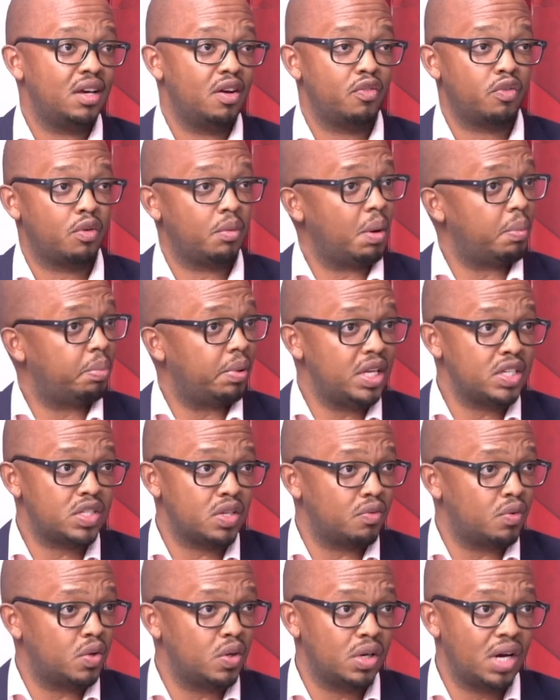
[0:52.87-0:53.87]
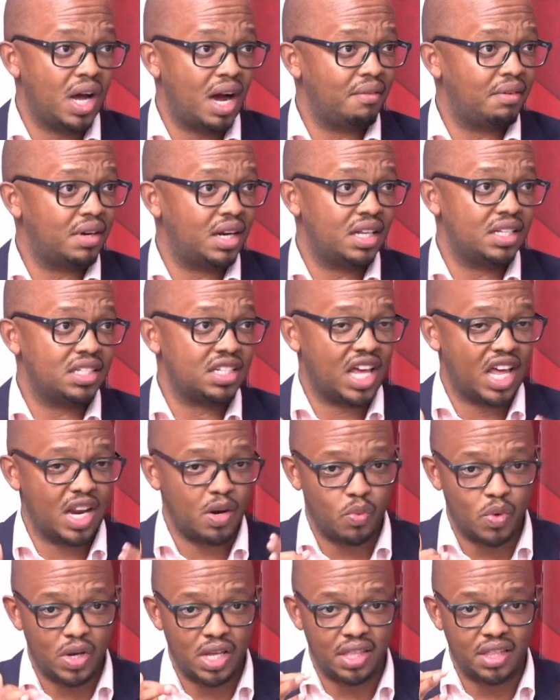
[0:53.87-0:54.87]
from a place of good governance and
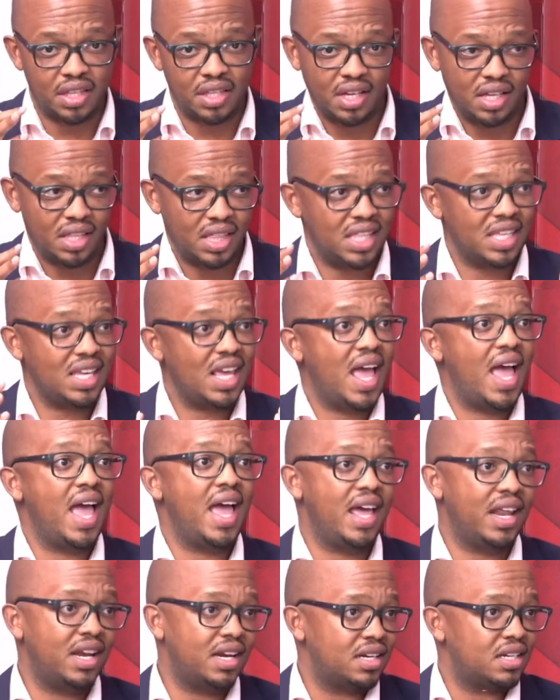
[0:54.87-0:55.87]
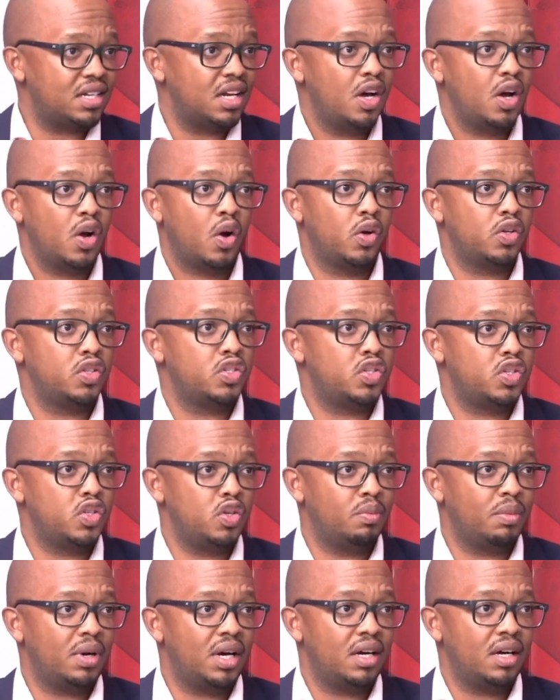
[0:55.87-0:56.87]
with the end
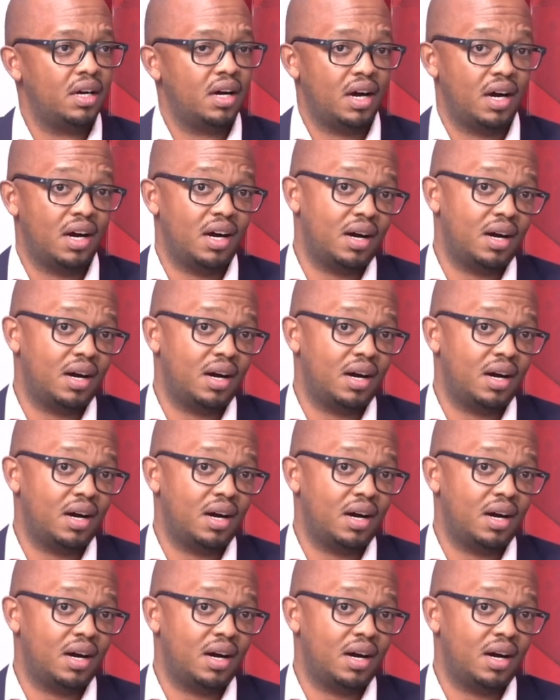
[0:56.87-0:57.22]
consumer,